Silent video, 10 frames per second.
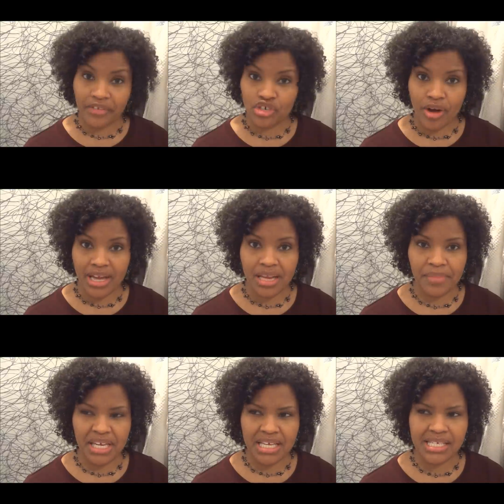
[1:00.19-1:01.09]
tried it
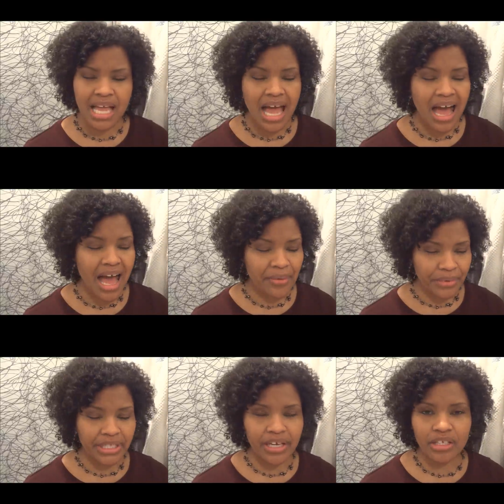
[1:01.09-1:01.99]
because I
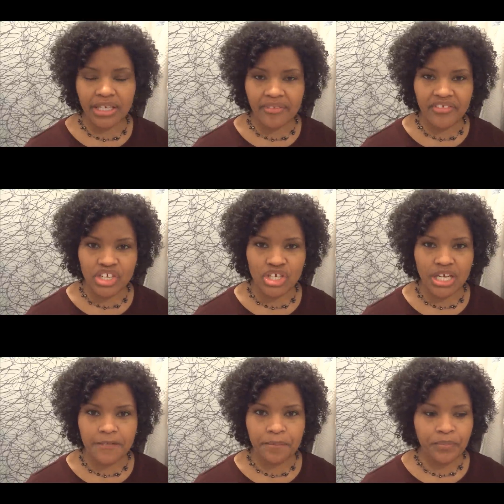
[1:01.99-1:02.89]
really only
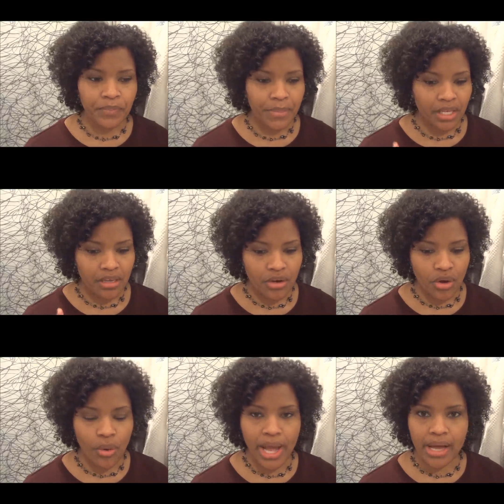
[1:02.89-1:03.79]
envisioned you know,
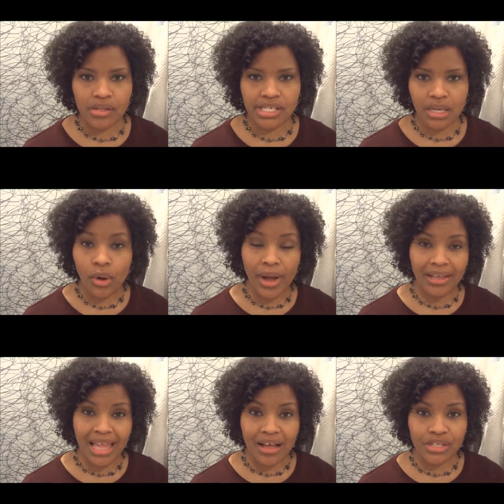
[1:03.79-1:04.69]
coils and
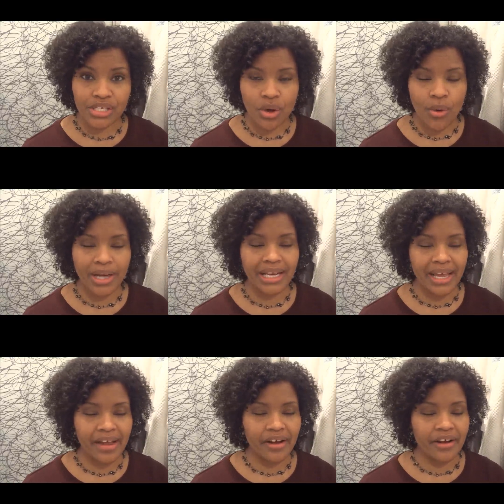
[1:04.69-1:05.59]
coil outs on
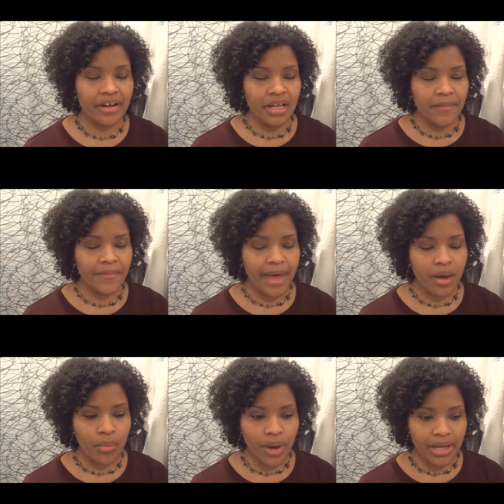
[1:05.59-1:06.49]
hair
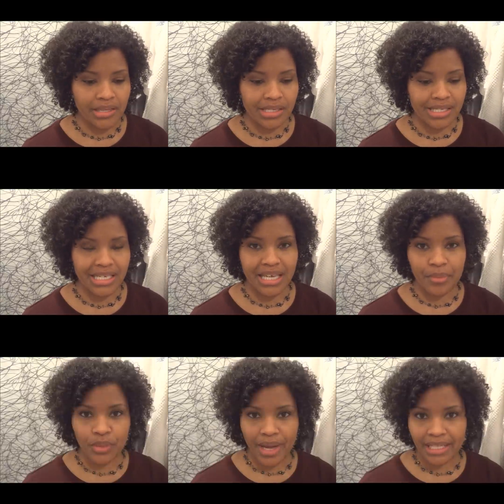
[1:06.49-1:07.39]
that was
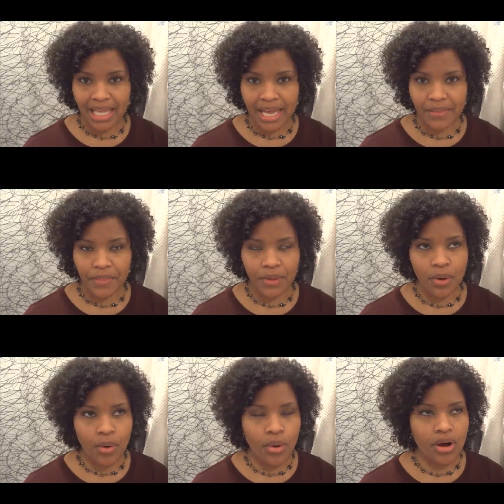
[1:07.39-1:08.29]
TWA
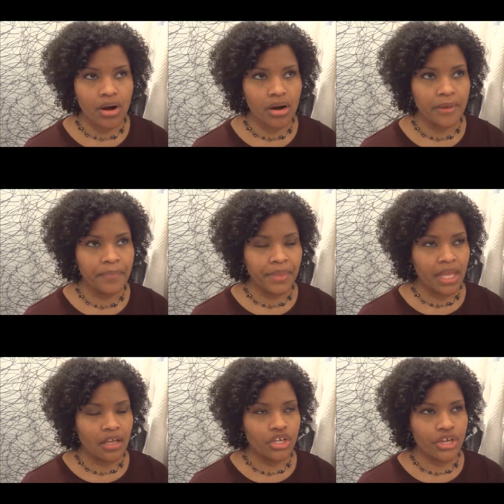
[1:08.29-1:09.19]
length or,
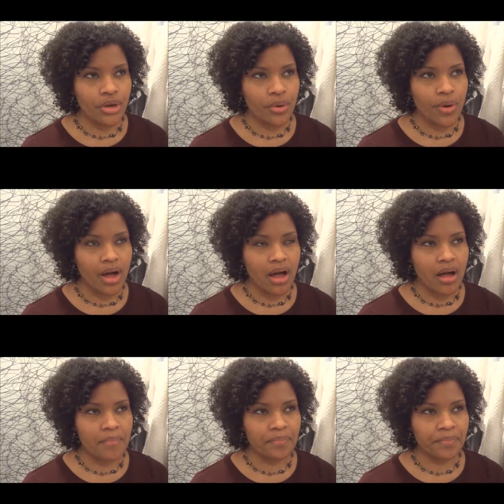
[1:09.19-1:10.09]
you know,
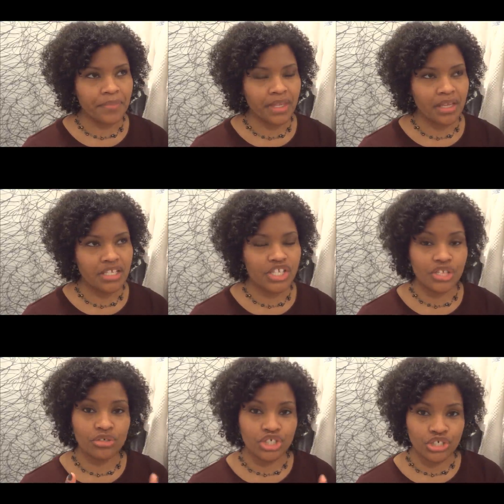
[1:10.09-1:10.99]
um,
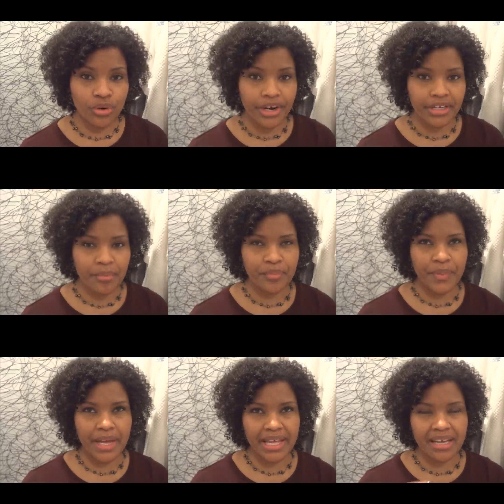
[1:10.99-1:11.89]
still short,
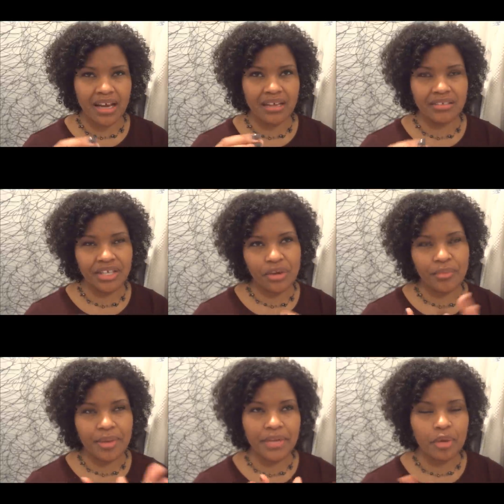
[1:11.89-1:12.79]
but, you know,
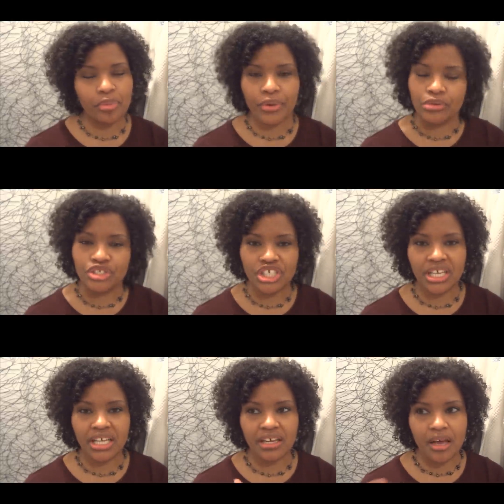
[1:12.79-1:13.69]
maybe
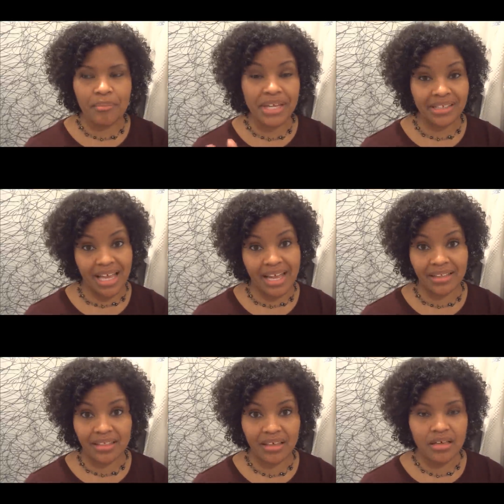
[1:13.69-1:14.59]
approaching mid-length.